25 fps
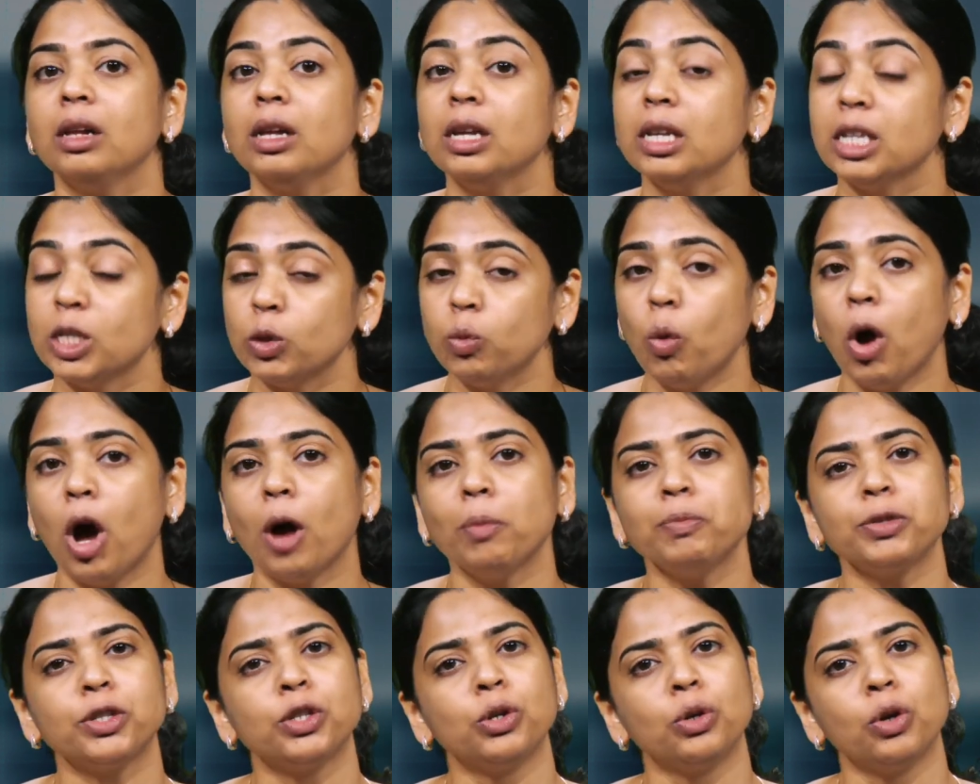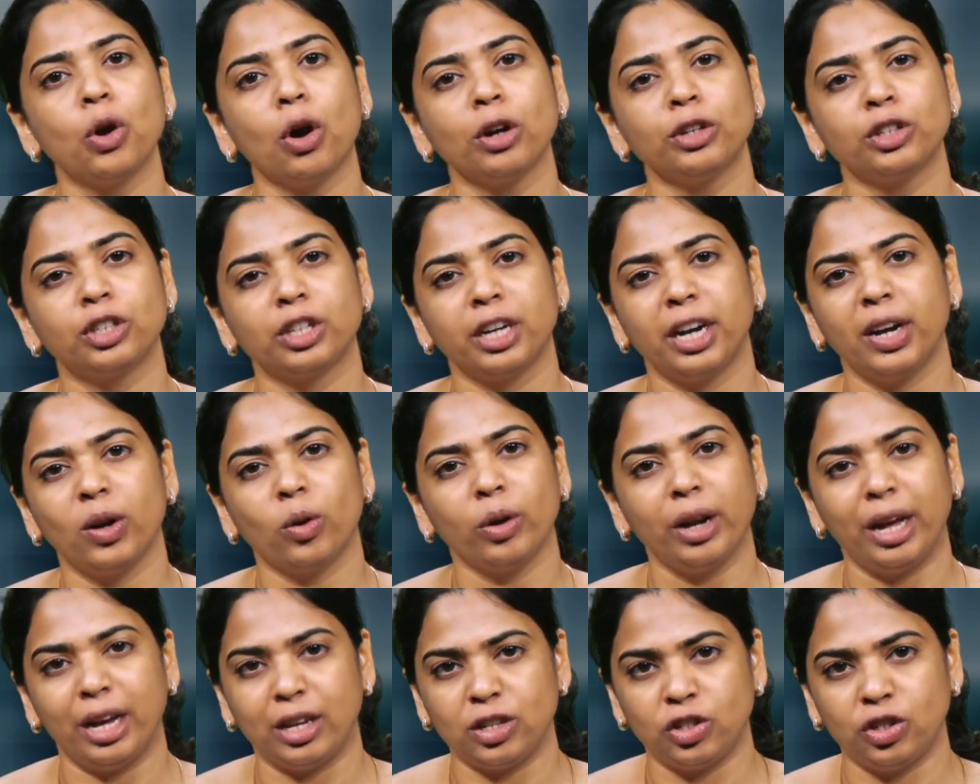Swaps do not trade on
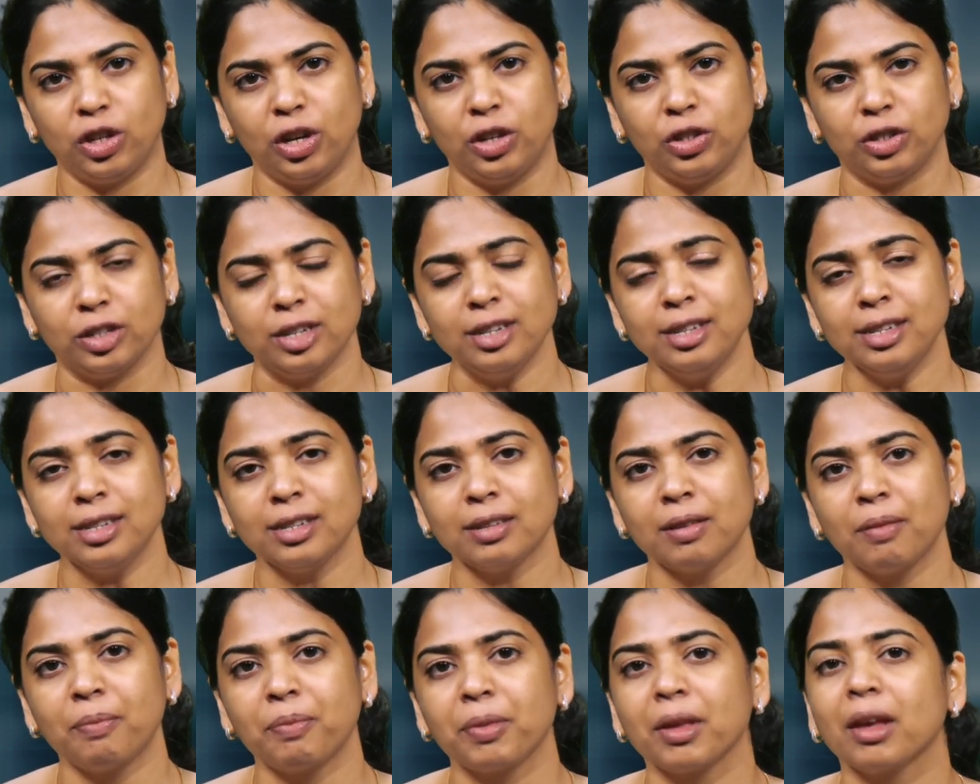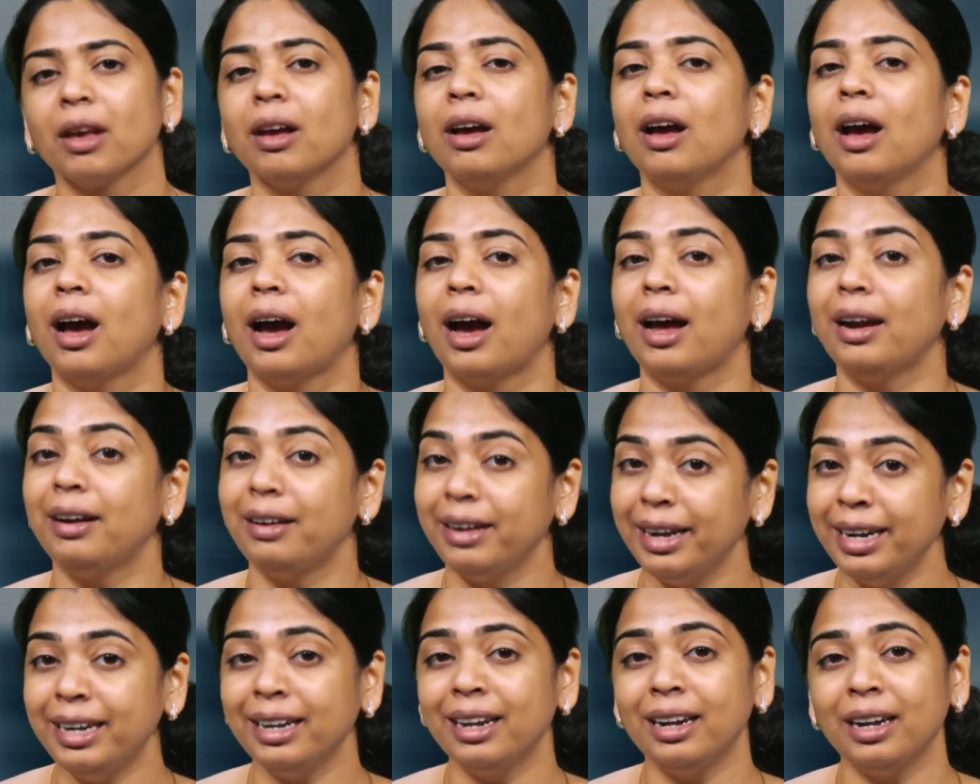exchanges, and
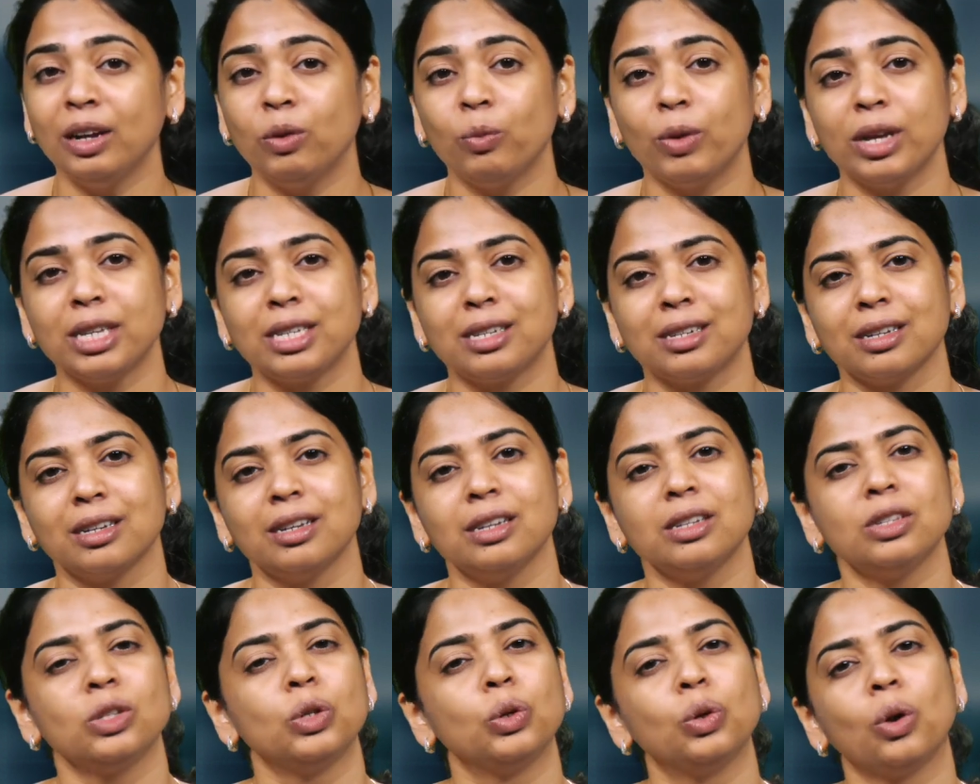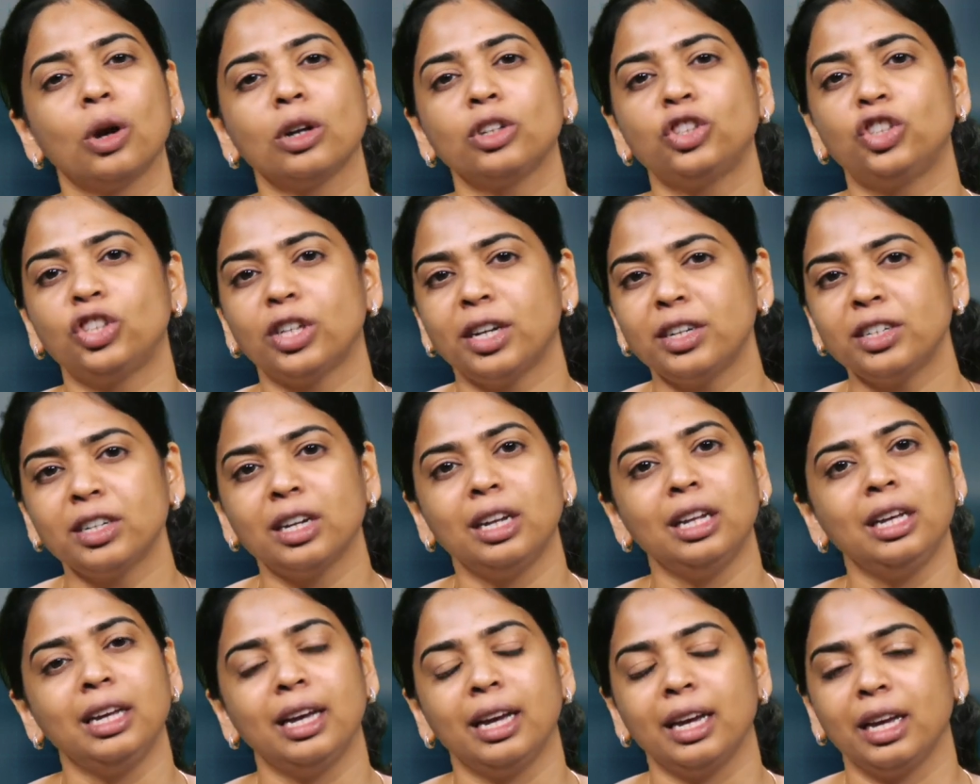retail investors do not
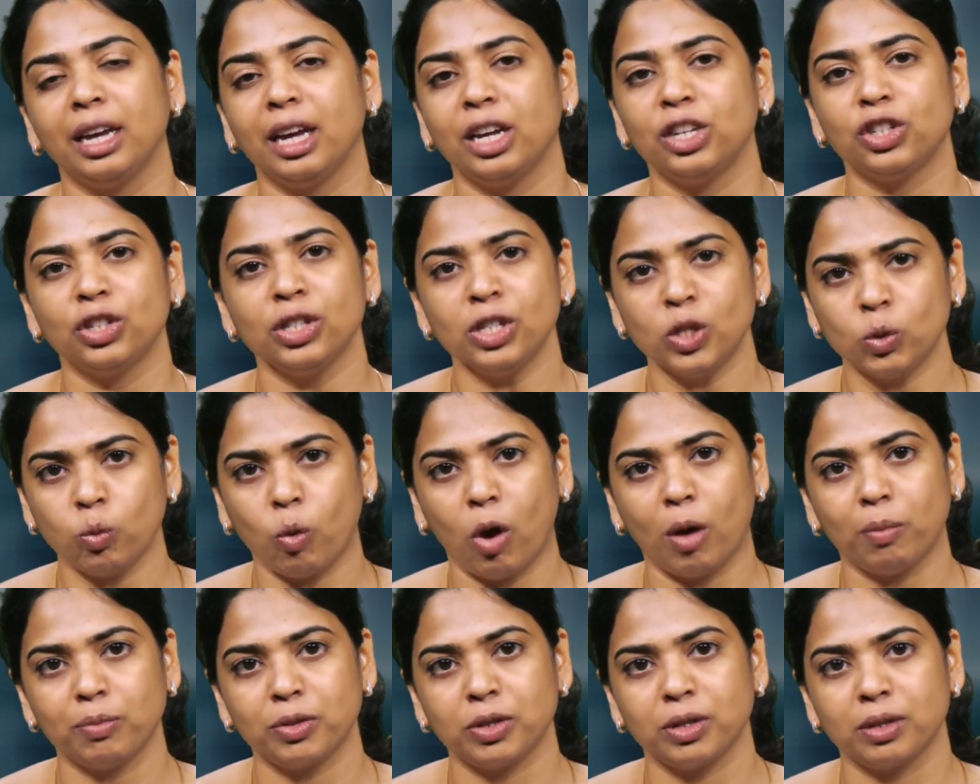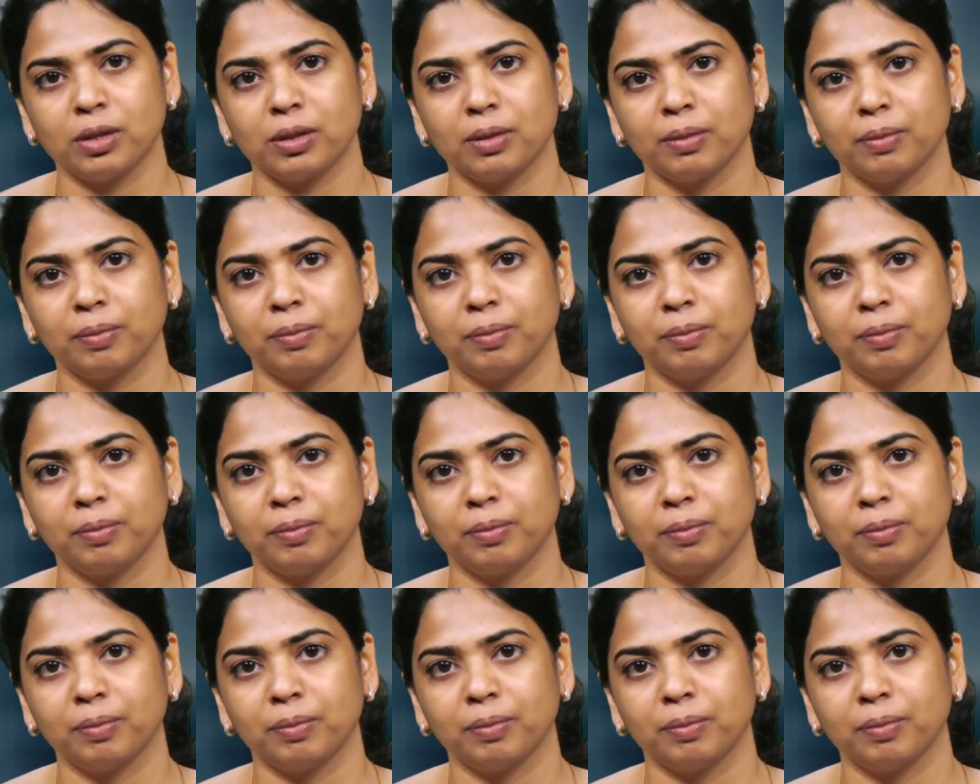generally engage in swaps.